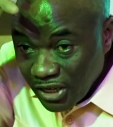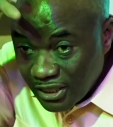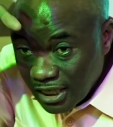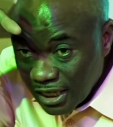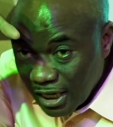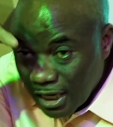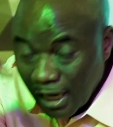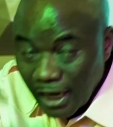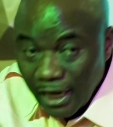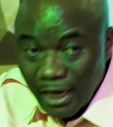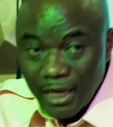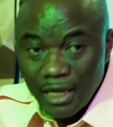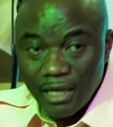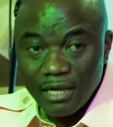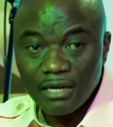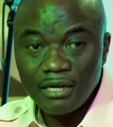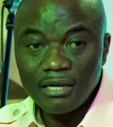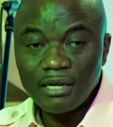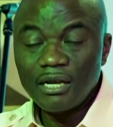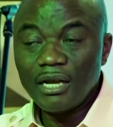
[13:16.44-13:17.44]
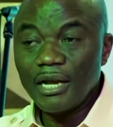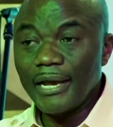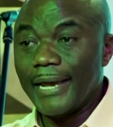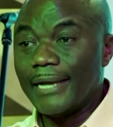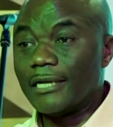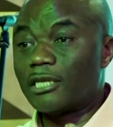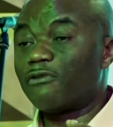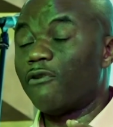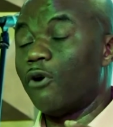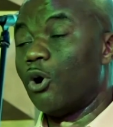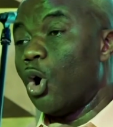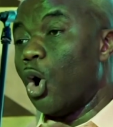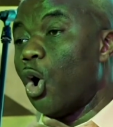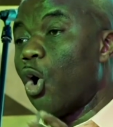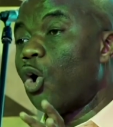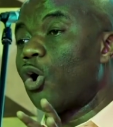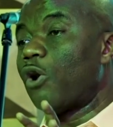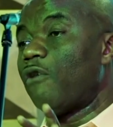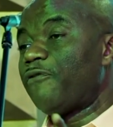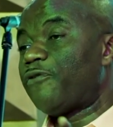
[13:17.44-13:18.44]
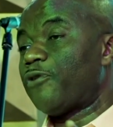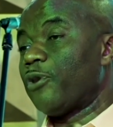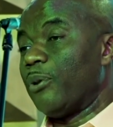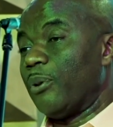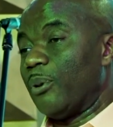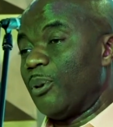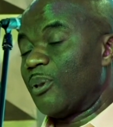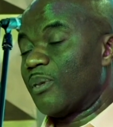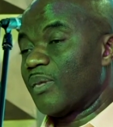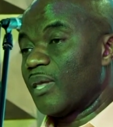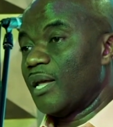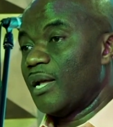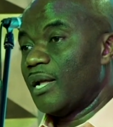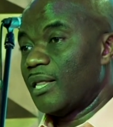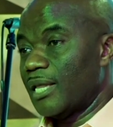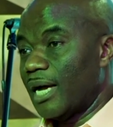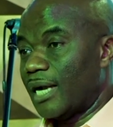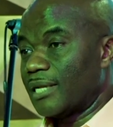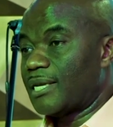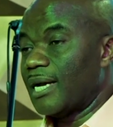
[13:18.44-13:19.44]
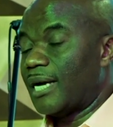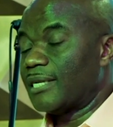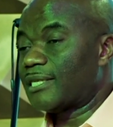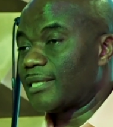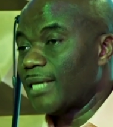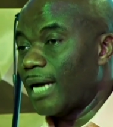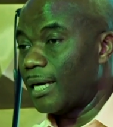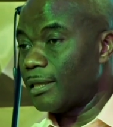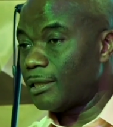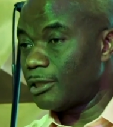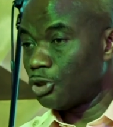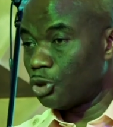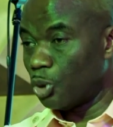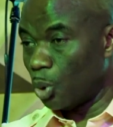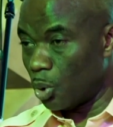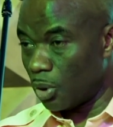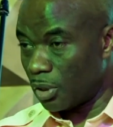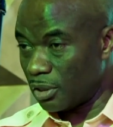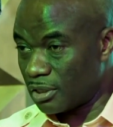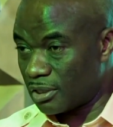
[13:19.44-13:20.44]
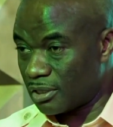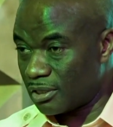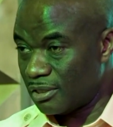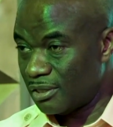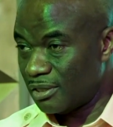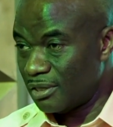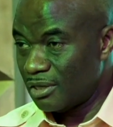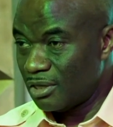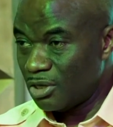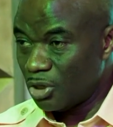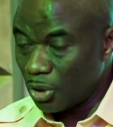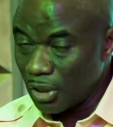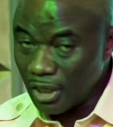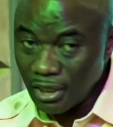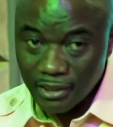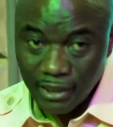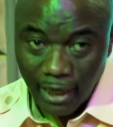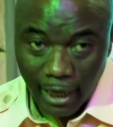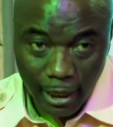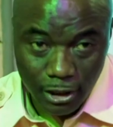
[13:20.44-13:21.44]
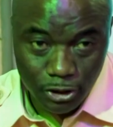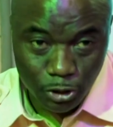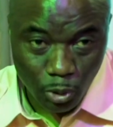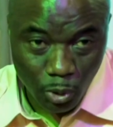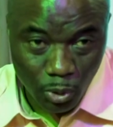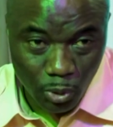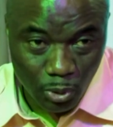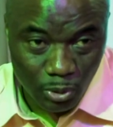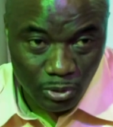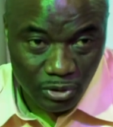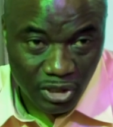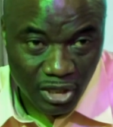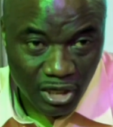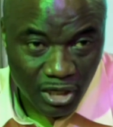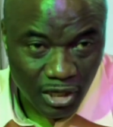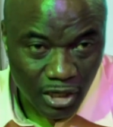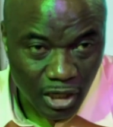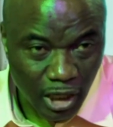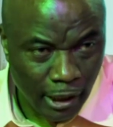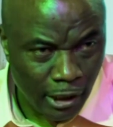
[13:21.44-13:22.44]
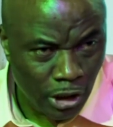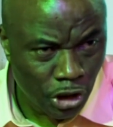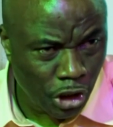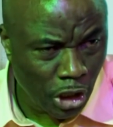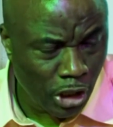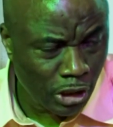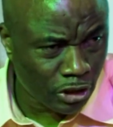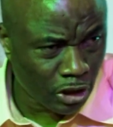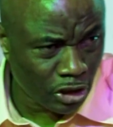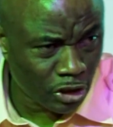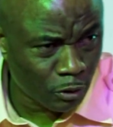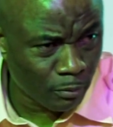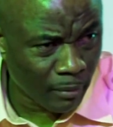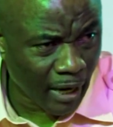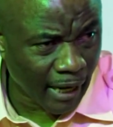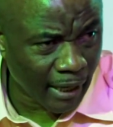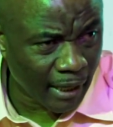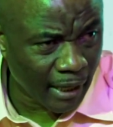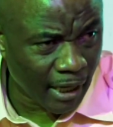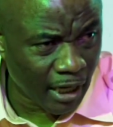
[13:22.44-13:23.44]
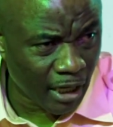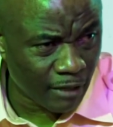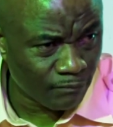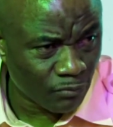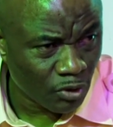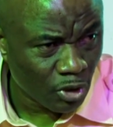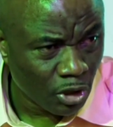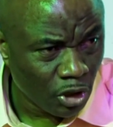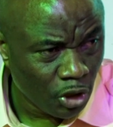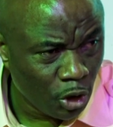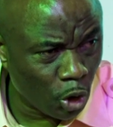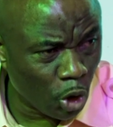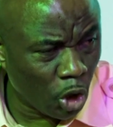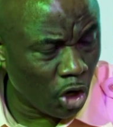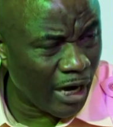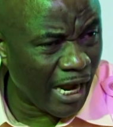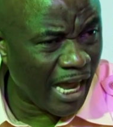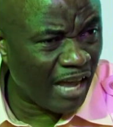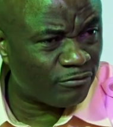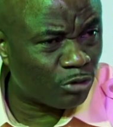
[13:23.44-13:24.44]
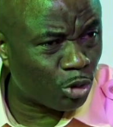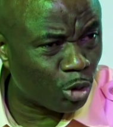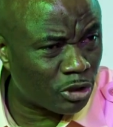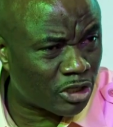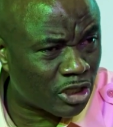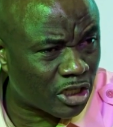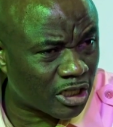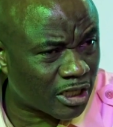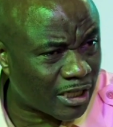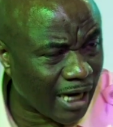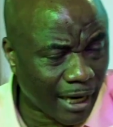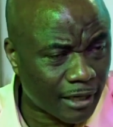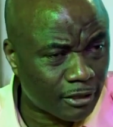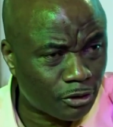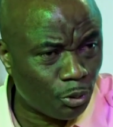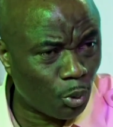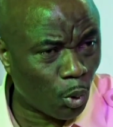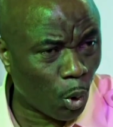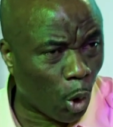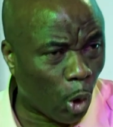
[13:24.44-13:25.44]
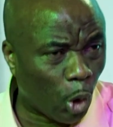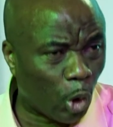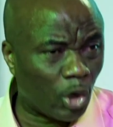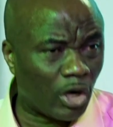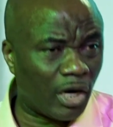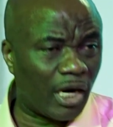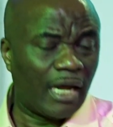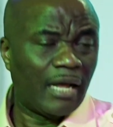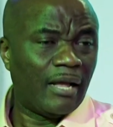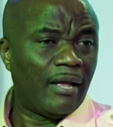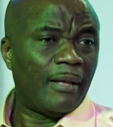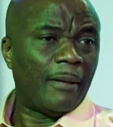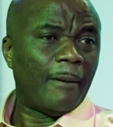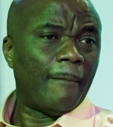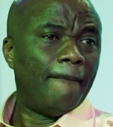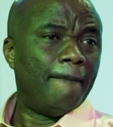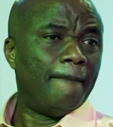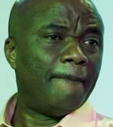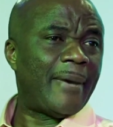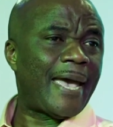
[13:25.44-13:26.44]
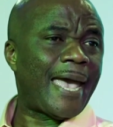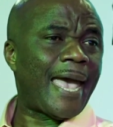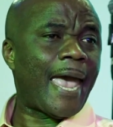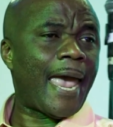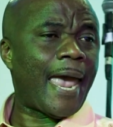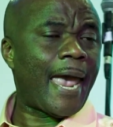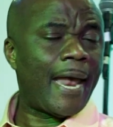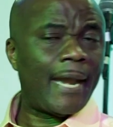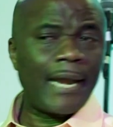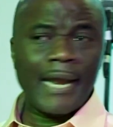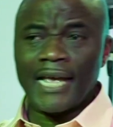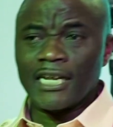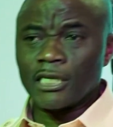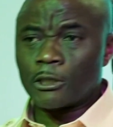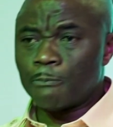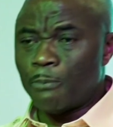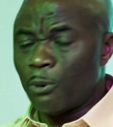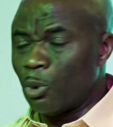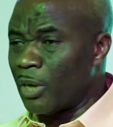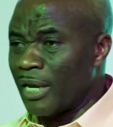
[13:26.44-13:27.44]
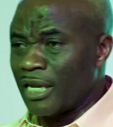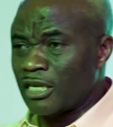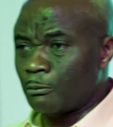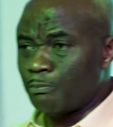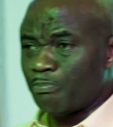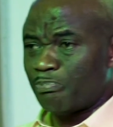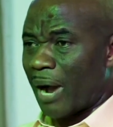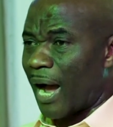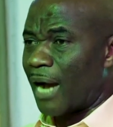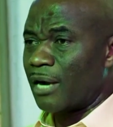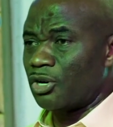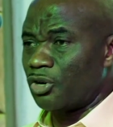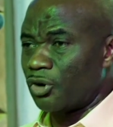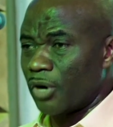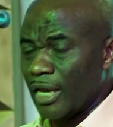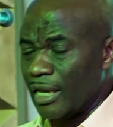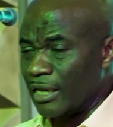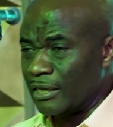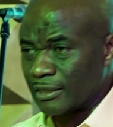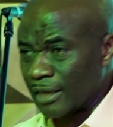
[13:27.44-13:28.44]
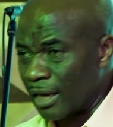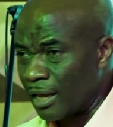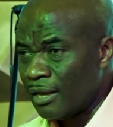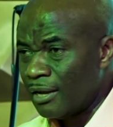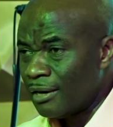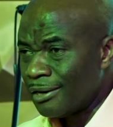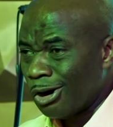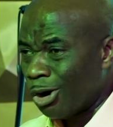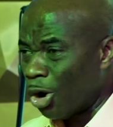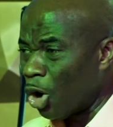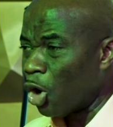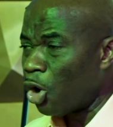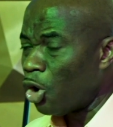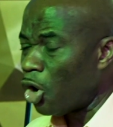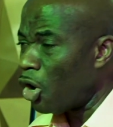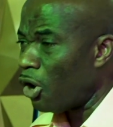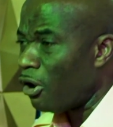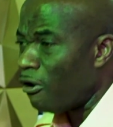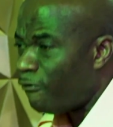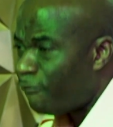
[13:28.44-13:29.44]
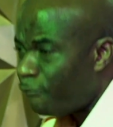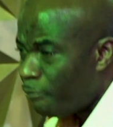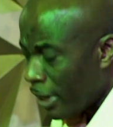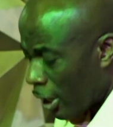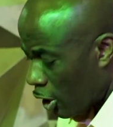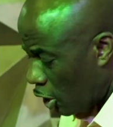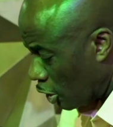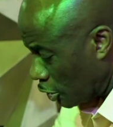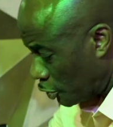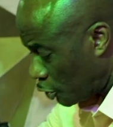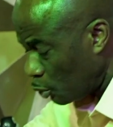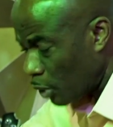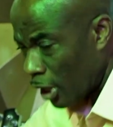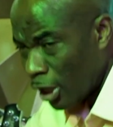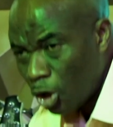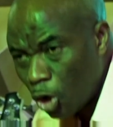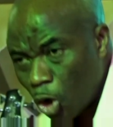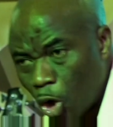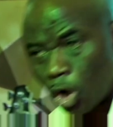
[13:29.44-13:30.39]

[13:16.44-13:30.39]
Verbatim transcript: physically, it's for all of you that are sons and daughters on this household. In Jesus' mighty name. You don't have to stuck to all Man has put his boundaries. The whole earth belongs to the